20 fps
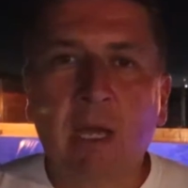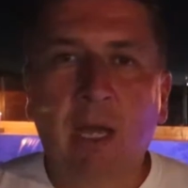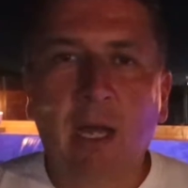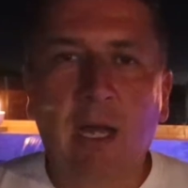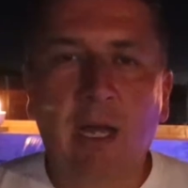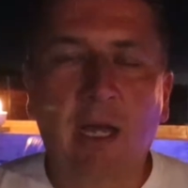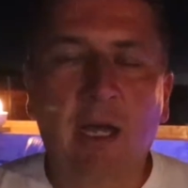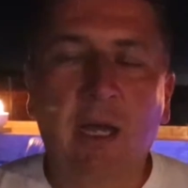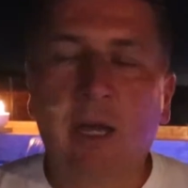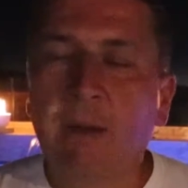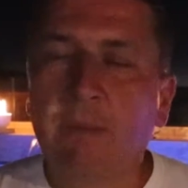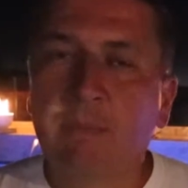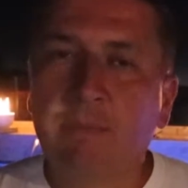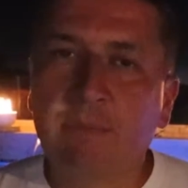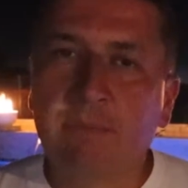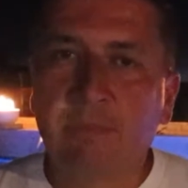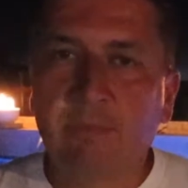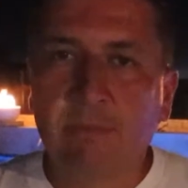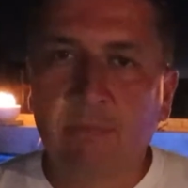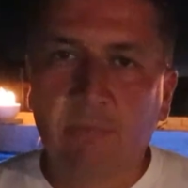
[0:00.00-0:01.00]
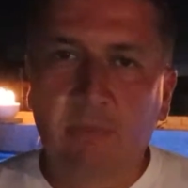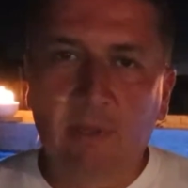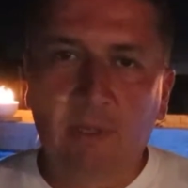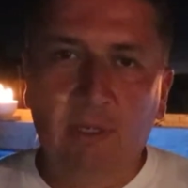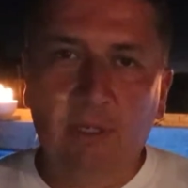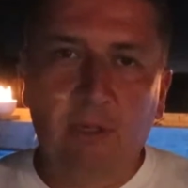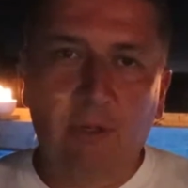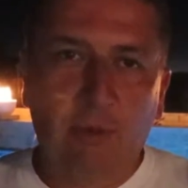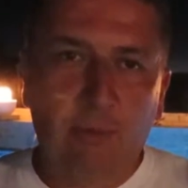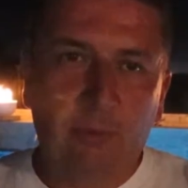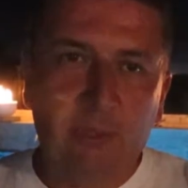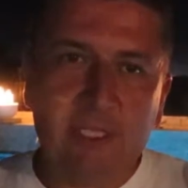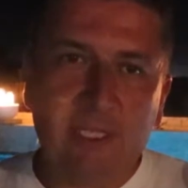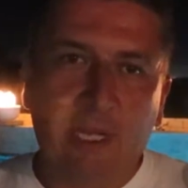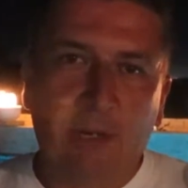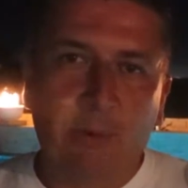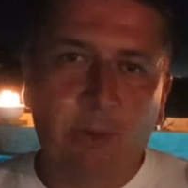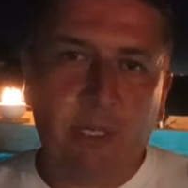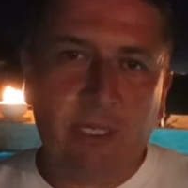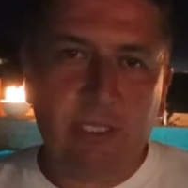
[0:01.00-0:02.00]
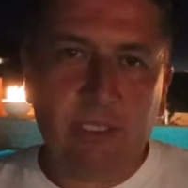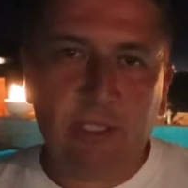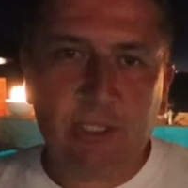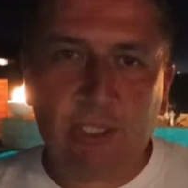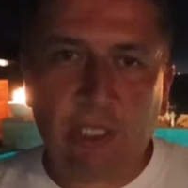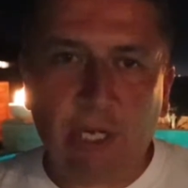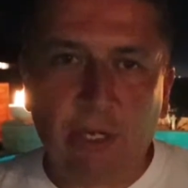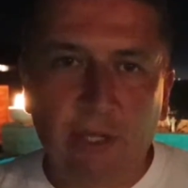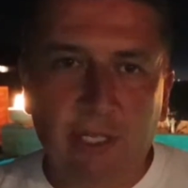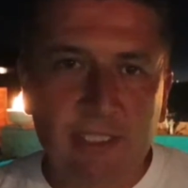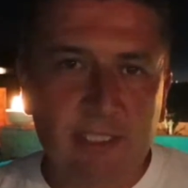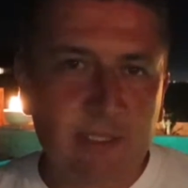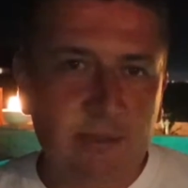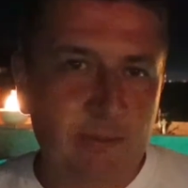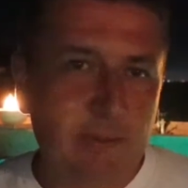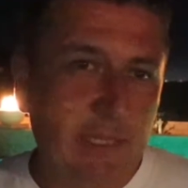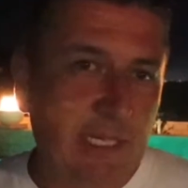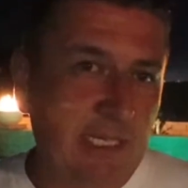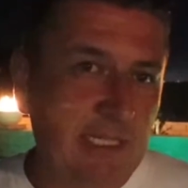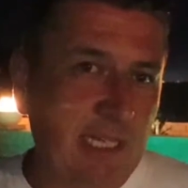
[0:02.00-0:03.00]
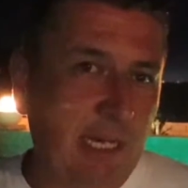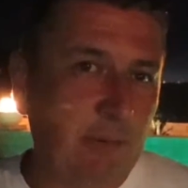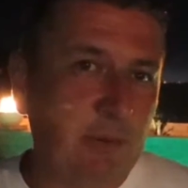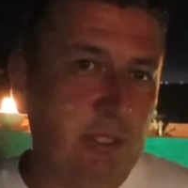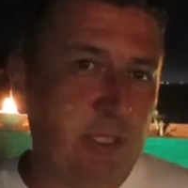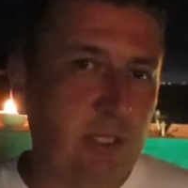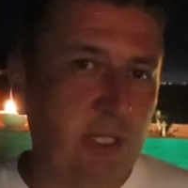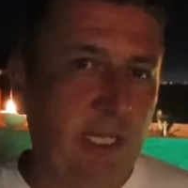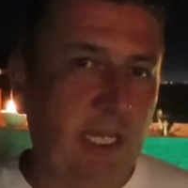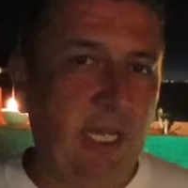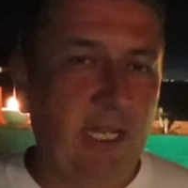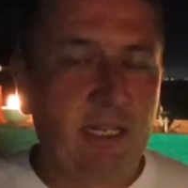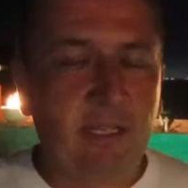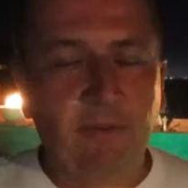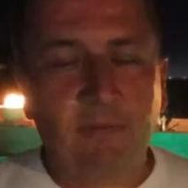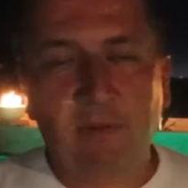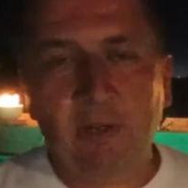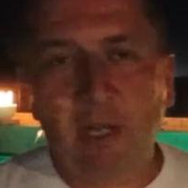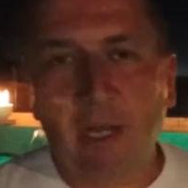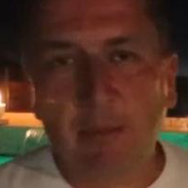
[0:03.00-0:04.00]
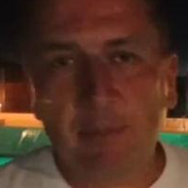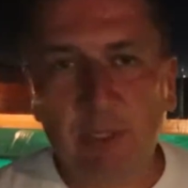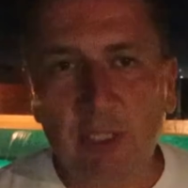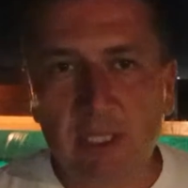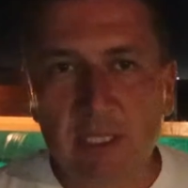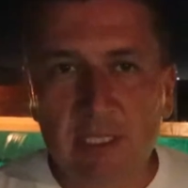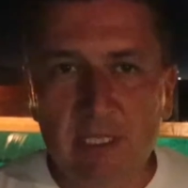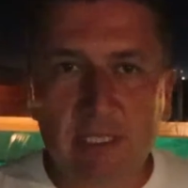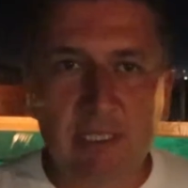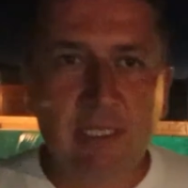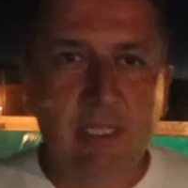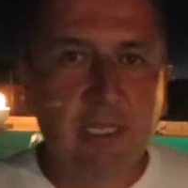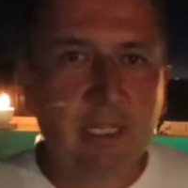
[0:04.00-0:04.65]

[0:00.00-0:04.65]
the reason I wanted to share this is because I was looking at different options